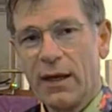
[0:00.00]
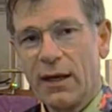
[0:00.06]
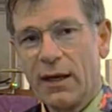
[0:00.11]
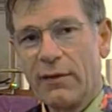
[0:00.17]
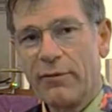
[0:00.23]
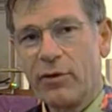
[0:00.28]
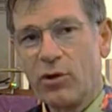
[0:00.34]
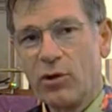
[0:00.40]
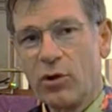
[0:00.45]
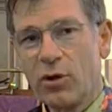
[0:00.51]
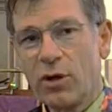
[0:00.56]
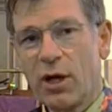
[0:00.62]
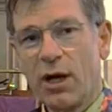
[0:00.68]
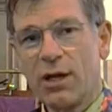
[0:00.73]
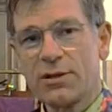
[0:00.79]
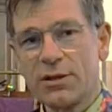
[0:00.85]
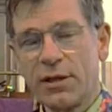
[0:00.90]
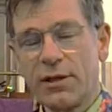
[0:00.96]
if you look
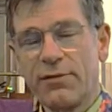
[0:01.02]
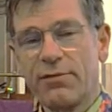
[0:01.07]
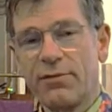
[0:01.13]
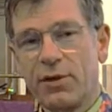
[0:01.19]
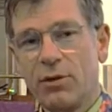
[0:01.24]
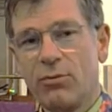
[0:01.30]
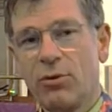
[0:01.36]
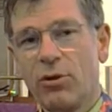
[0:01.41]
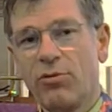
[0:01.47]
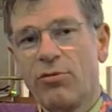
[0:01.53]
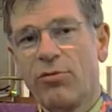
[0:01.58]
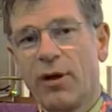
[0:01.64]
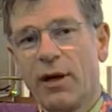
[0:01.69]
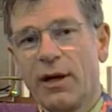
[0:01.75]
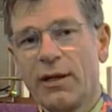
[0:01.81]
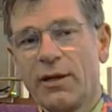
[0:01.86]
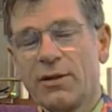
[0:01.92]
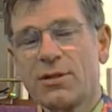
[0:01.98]
hard enough, you will
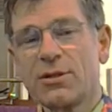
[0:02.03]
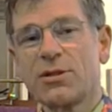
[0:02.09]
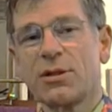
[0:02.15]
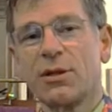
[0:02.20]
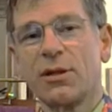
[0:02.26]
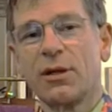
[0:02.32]
find